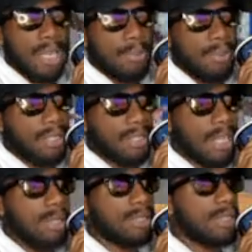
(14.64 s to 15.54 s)
Pence. That
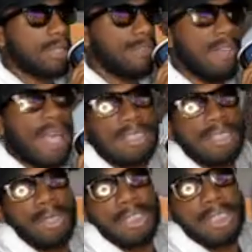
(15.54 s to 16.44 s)
was the fly
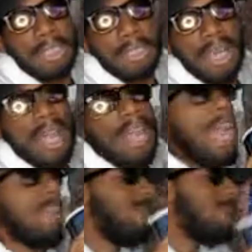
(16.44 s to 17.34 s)
stole the show.
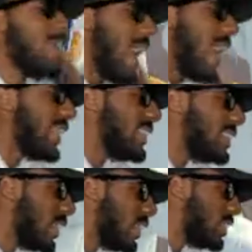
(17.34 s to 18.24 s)
If a fly can
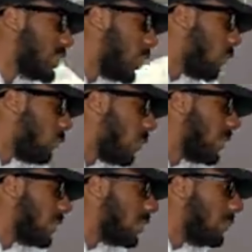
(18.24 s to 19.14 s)
steal the show from
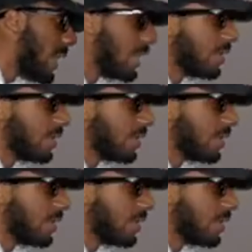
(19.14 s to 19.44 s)
a debate,